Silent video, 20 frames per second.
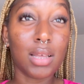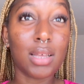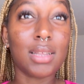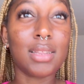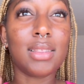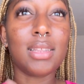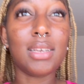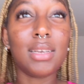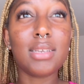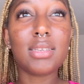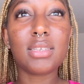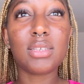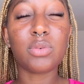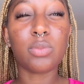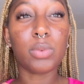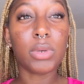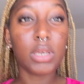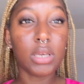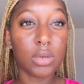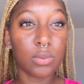This
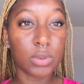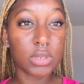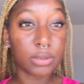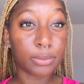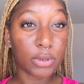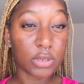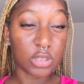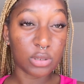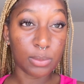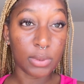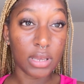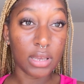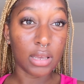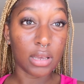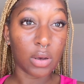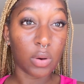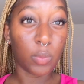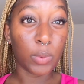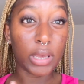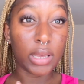week was supposed to be
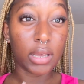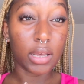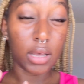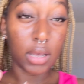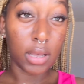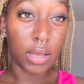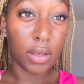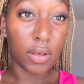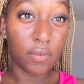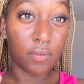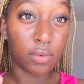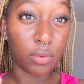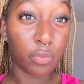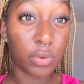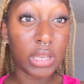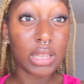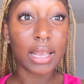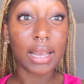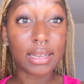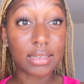a week of
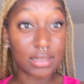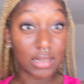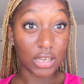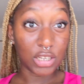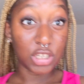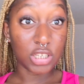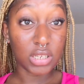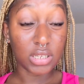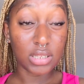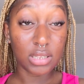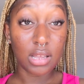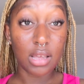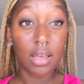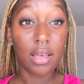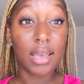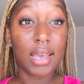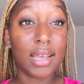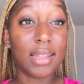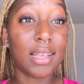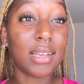relaxation.
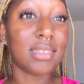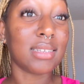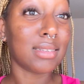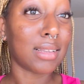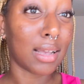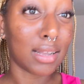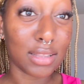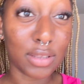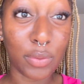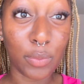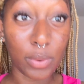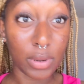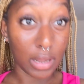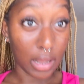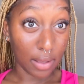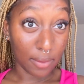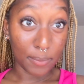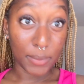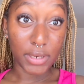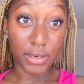That's exactly what
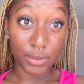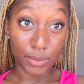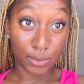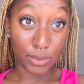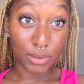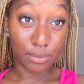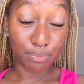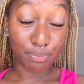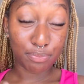I've been doing,